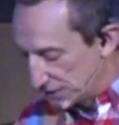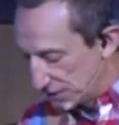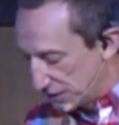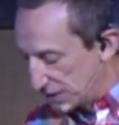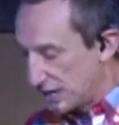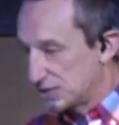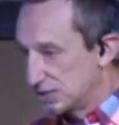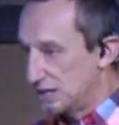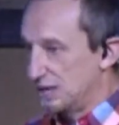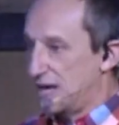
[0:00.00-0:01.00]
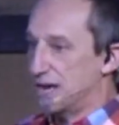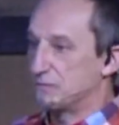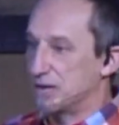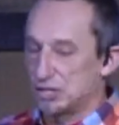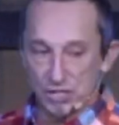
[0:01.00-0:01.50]
that, that I see a lot
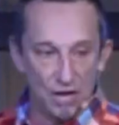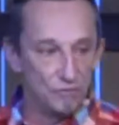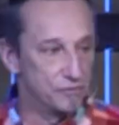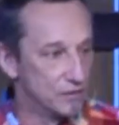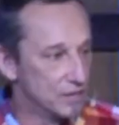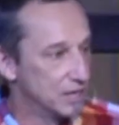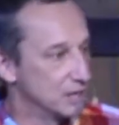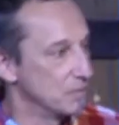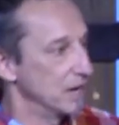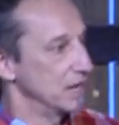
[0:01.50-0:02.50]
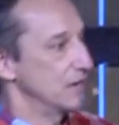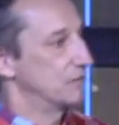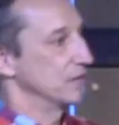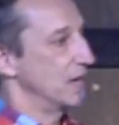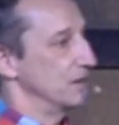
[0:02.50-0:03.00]
of myself in my
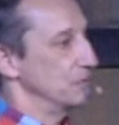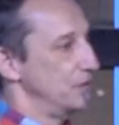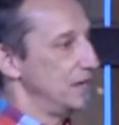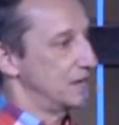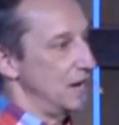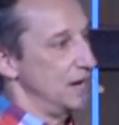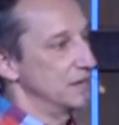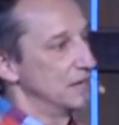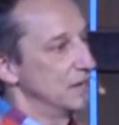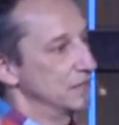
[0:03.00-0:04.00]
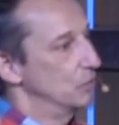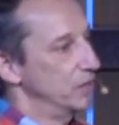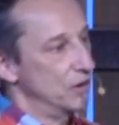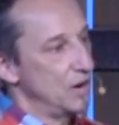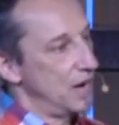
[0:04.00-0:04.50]
life in that. Thank God that
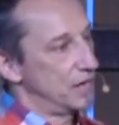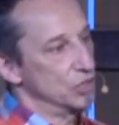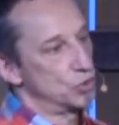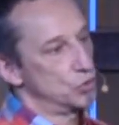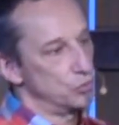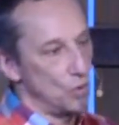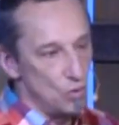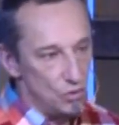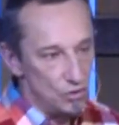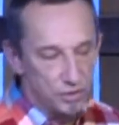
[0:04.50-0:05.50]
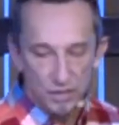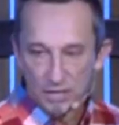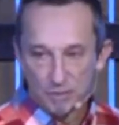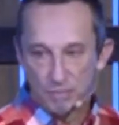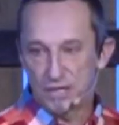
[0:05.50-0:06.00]
we are not controlled
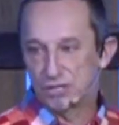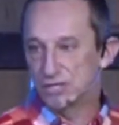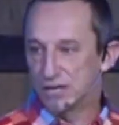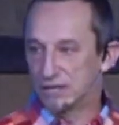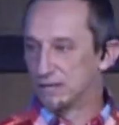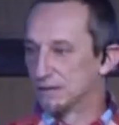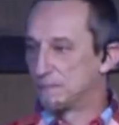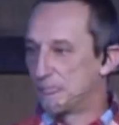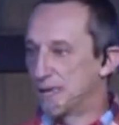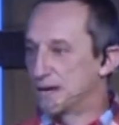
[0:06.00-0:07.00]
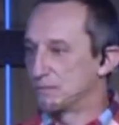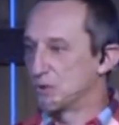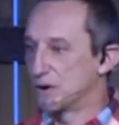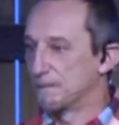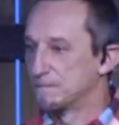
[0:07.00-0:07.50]
by sin
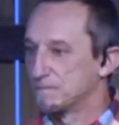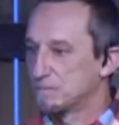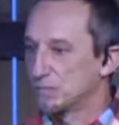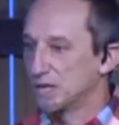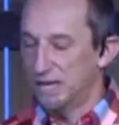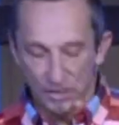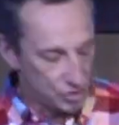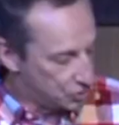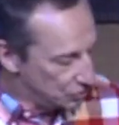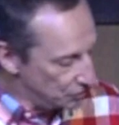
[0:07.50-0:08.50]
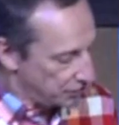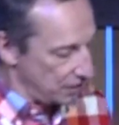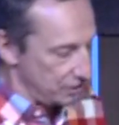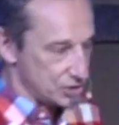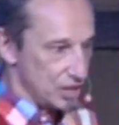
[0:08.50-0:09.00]
anymore. It's still
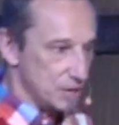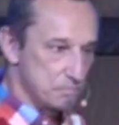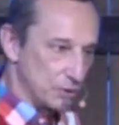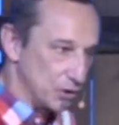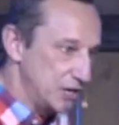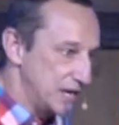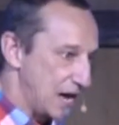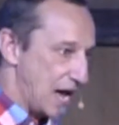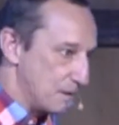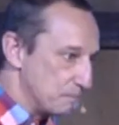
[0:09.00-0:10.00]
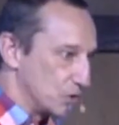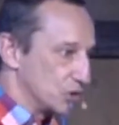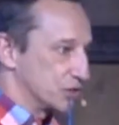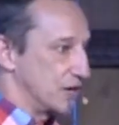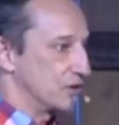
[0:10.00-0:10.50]
there. It's like burning
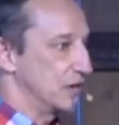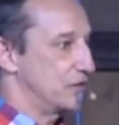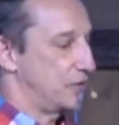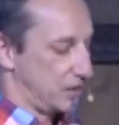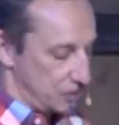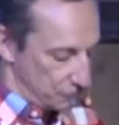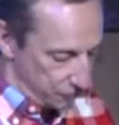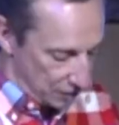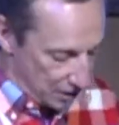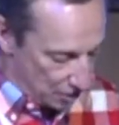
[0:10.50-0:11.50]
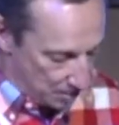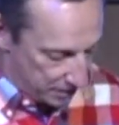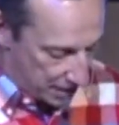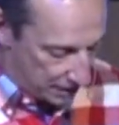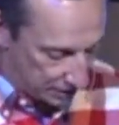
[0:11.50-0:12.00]
embers underneath that could flare
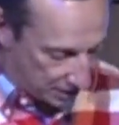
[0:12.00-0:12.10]
up at any